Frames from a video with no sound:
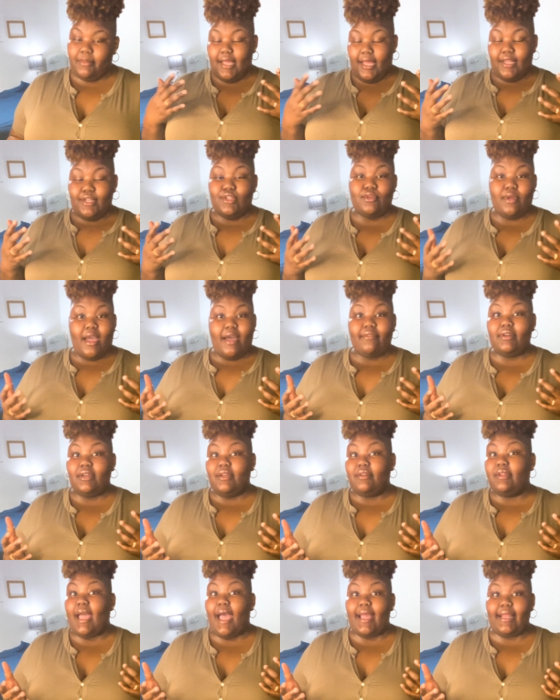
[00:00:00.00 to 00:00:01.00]
I do have
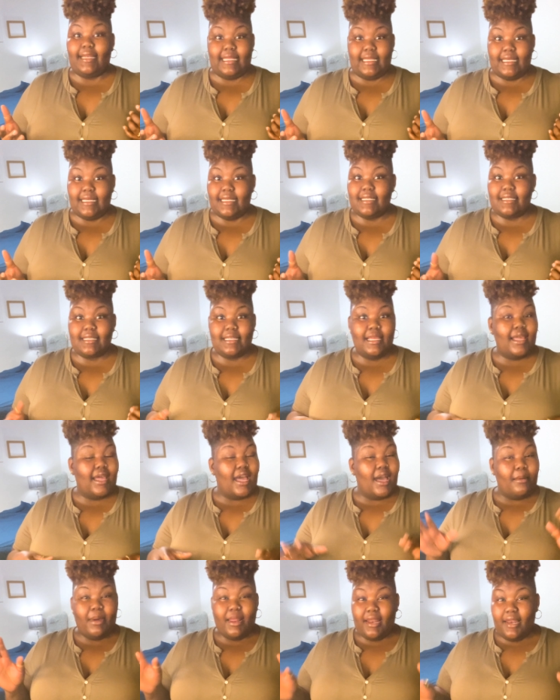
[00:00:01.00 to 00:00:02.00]
good ideas
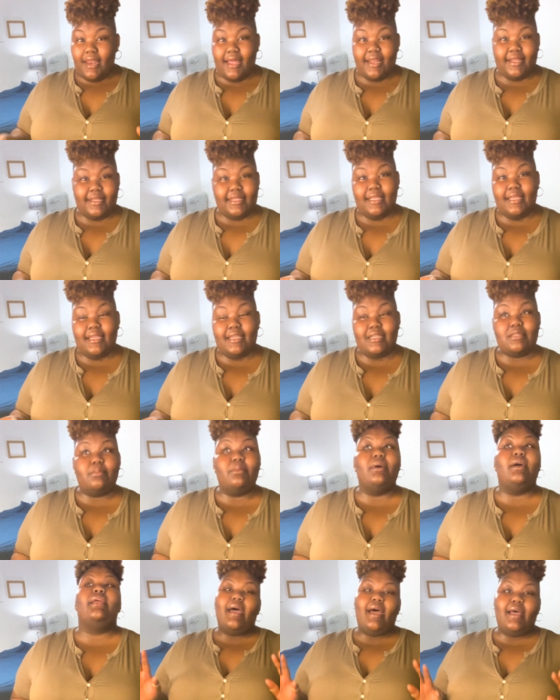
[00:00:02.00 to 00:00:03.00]
about a lot of things,
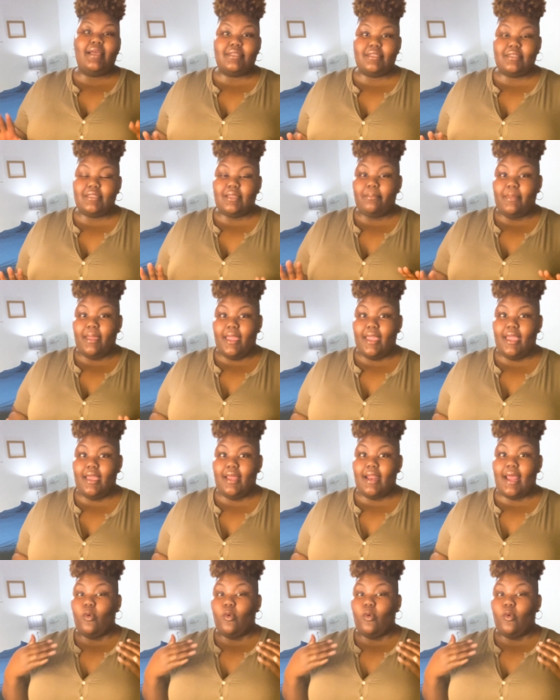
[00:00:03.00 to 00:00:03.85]
but as the man,